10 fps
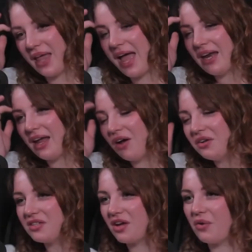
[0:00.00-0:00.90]
And
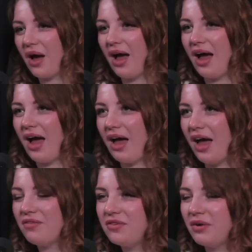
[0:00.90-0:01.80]
also,
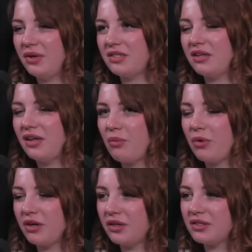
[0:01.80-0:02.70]
I've noticed a lot more
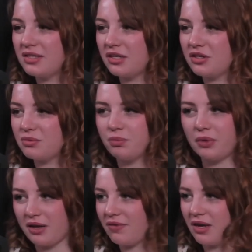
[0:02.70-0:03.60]
adults that just
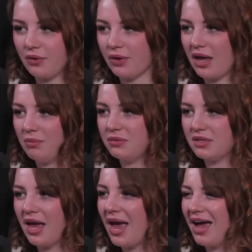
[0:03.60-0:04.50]
play video games,
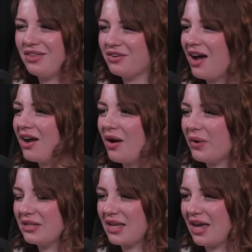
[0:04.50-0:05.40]
and they're not
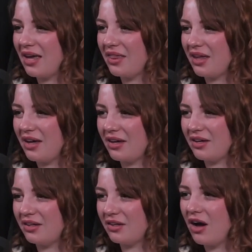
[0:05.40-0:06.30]
always like
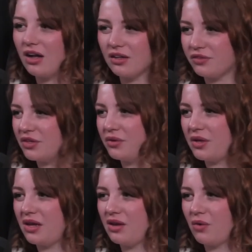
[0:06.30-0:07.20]
the Call of
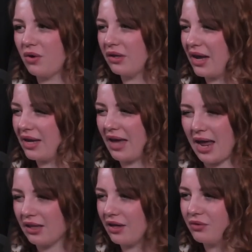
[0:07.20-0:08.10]
Duty or like
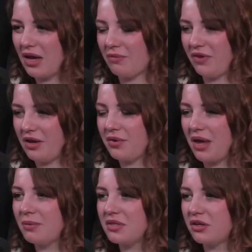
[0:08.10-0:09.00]
Halo type video
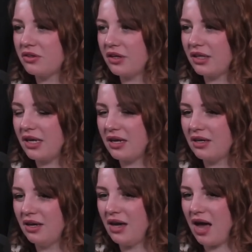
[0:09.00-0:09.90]
games that are really
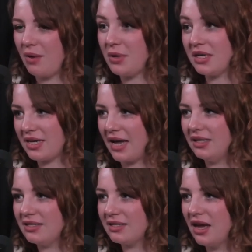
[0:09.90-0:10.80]
um,
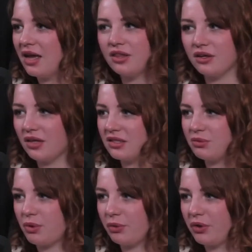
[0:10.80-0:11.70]
intense. There are lots of
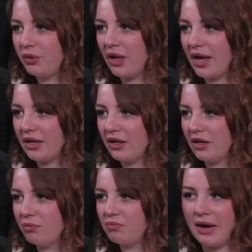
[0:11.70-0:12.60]
people who like
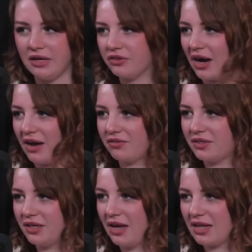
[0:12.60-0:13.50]
Minecraft
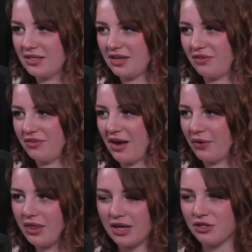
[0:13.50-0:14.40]
and stuff now,
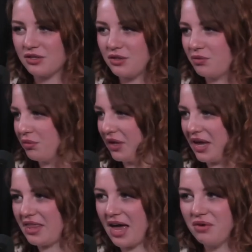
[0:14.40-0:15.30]
and they just play
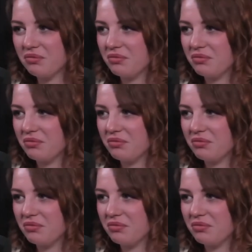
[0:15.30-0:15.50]
that